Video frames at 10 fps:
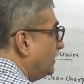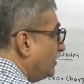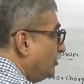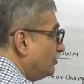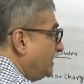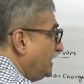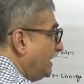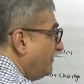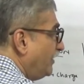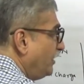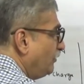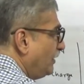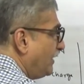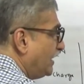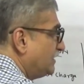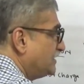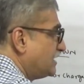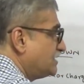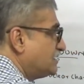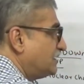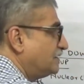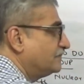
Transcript: Do you think ever you will mark this answer?